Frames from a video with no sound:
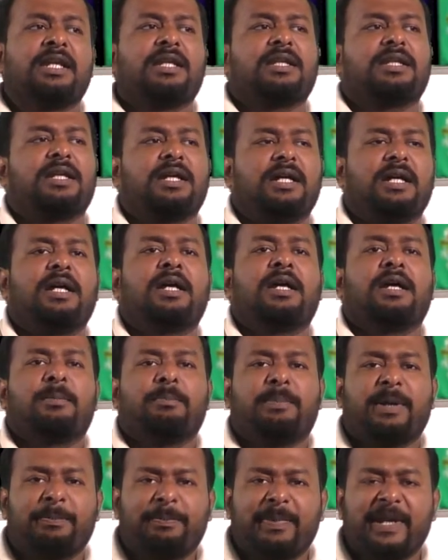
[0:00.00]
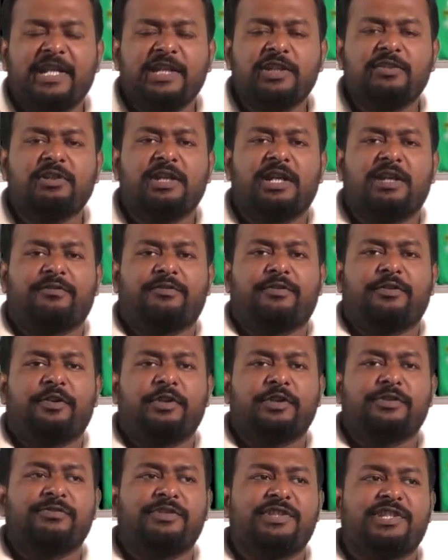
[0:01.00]
the perpendicular
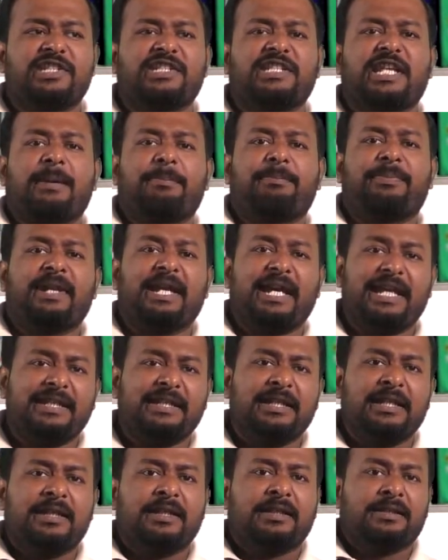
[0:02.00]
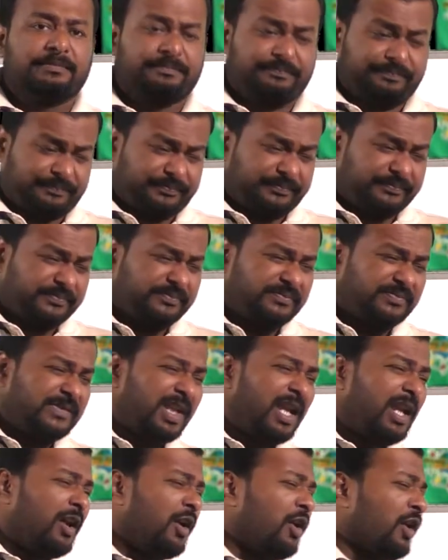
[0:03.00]
force which is applied
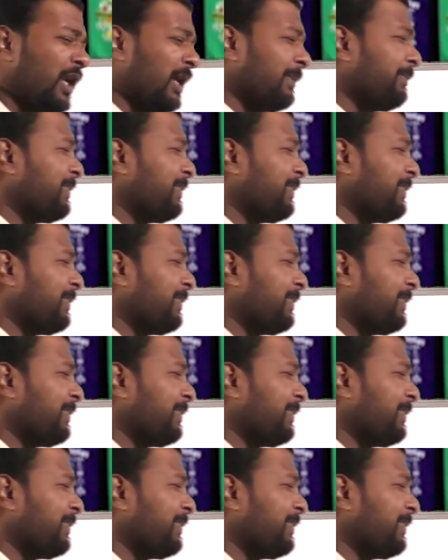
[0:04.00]
on a